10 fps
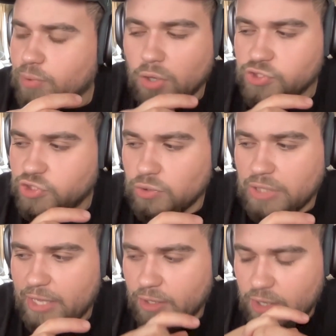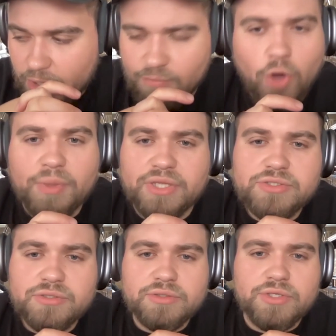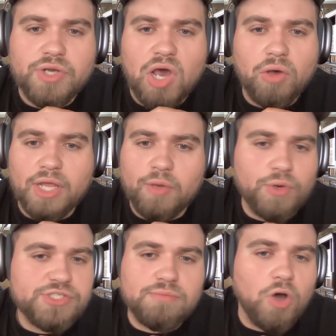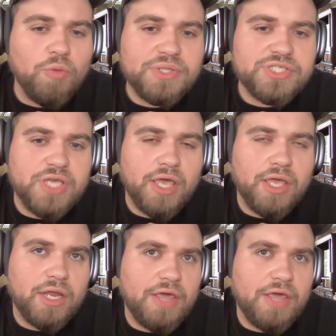but also like the moment, you know, like what does the moment say?